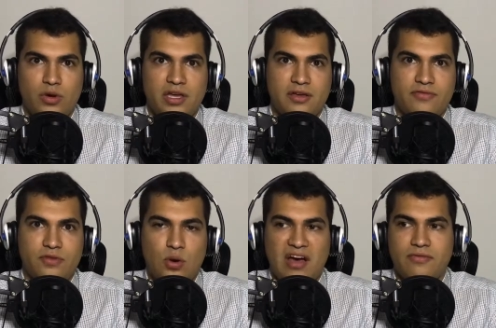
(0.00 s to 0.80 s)
if you
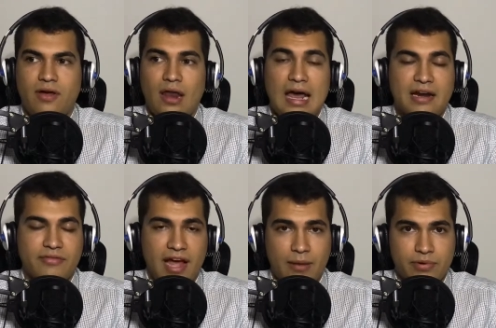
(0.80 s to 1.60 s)
have a lot of
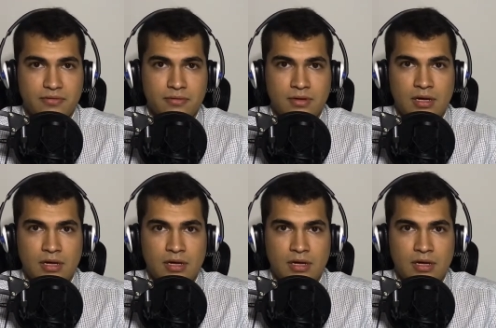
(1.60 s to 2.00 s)
capital